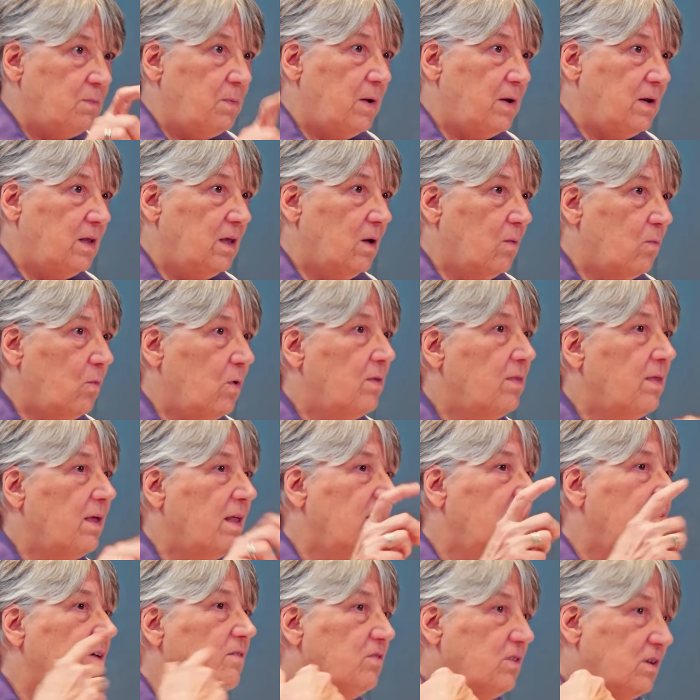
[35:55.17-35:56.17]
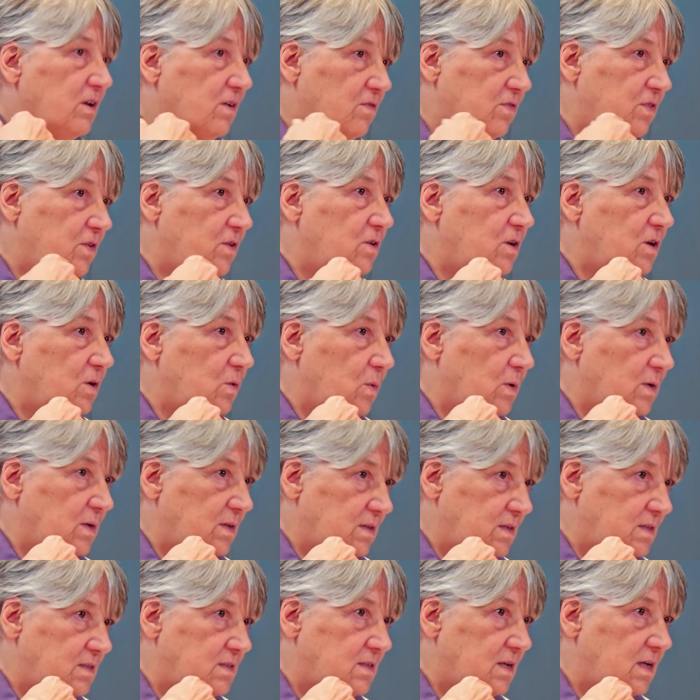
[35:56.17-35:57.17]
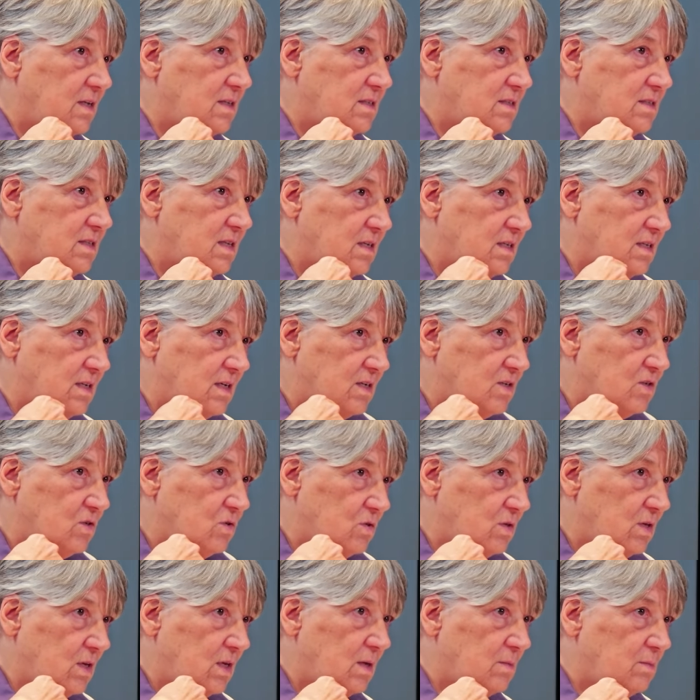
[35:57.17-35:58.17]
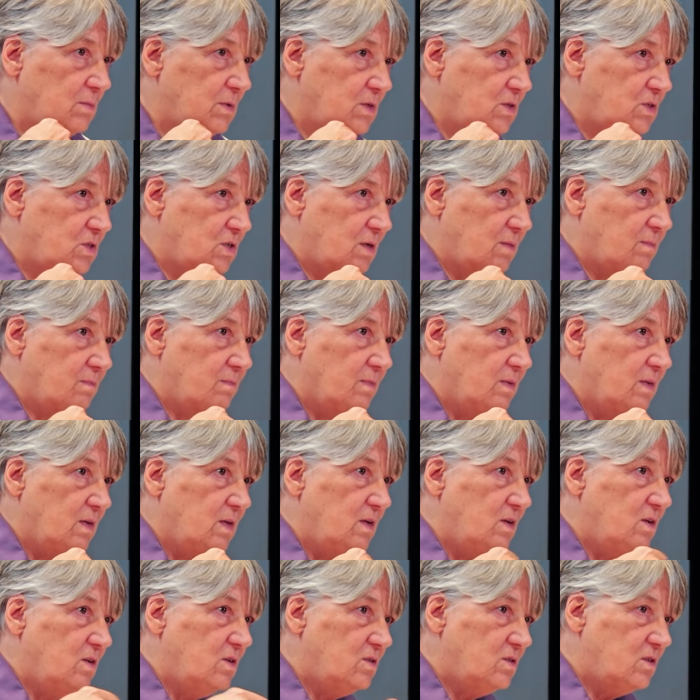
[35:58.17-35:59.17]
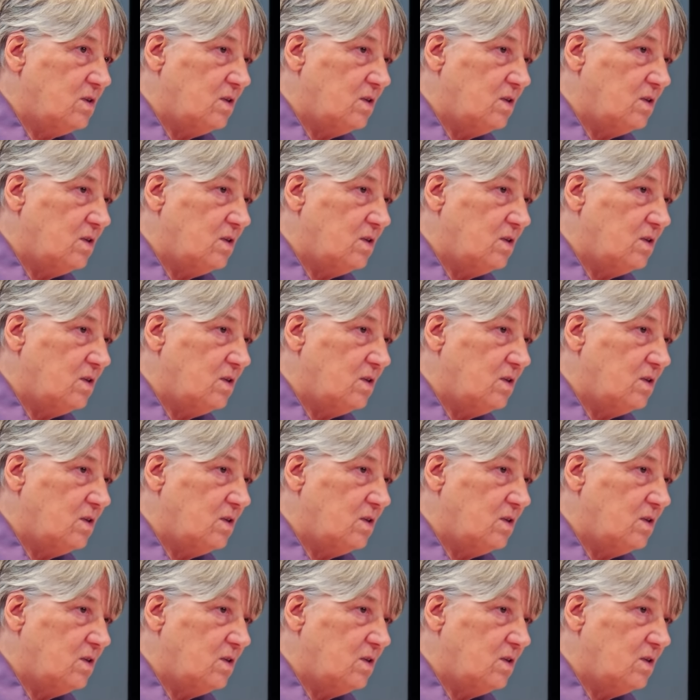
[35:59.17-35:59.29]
depending on where they live and if they're near one of the sites that can do the imaging. That's